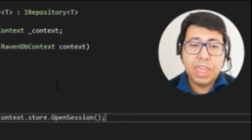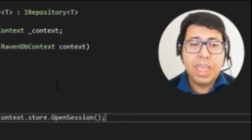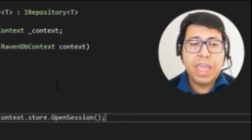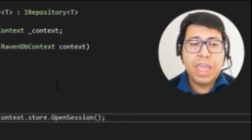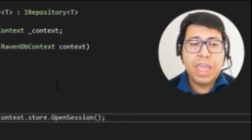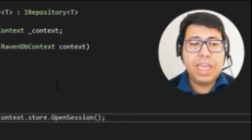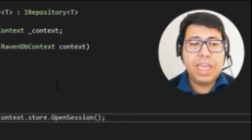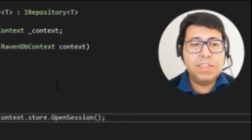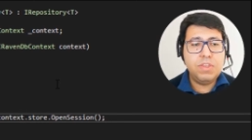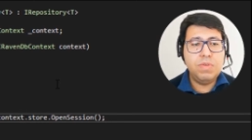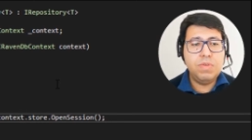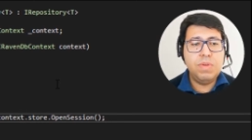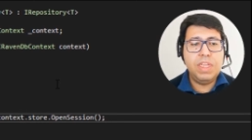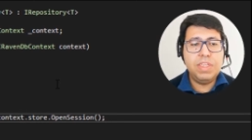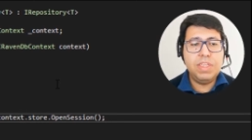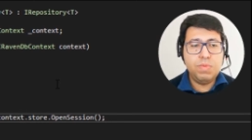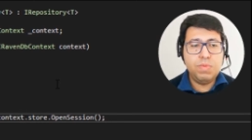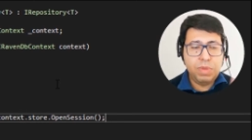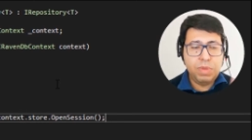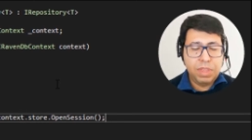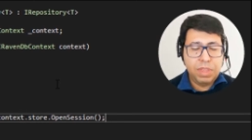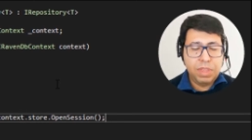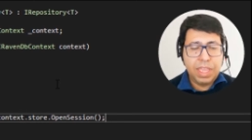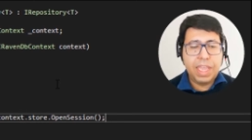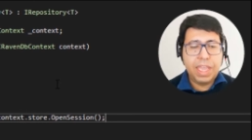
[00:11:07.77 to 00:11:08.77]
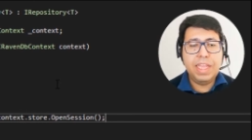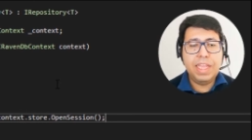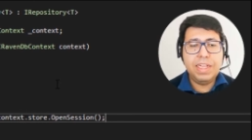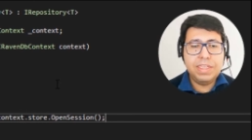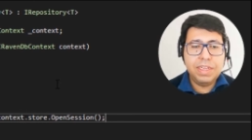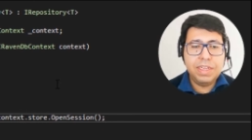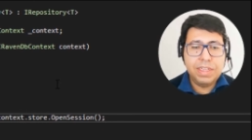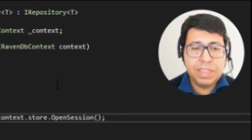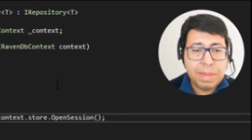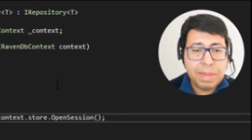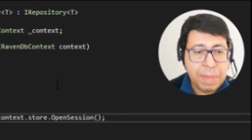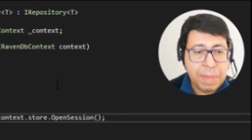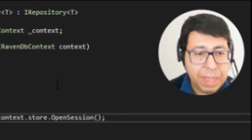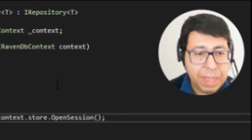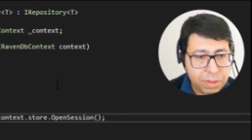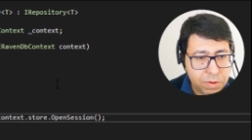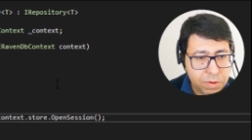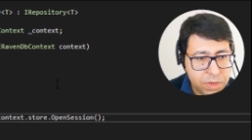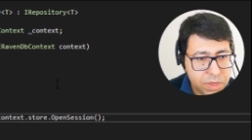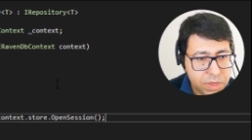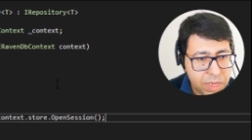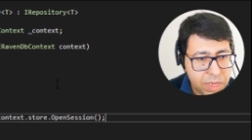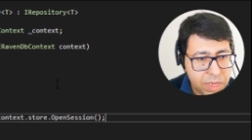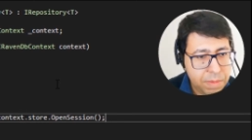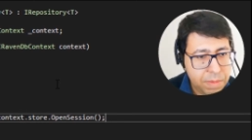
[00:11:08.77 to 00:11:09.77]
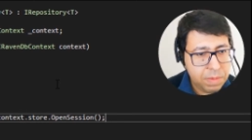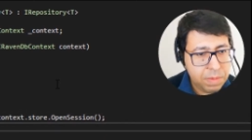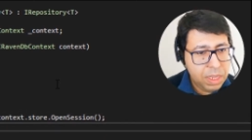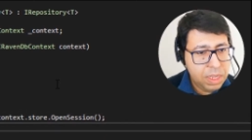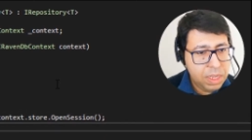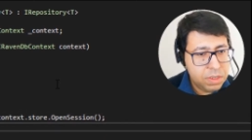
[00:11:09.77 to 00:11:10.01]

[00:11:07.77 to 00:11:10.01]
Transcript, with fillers: as soon as we end the method, okay?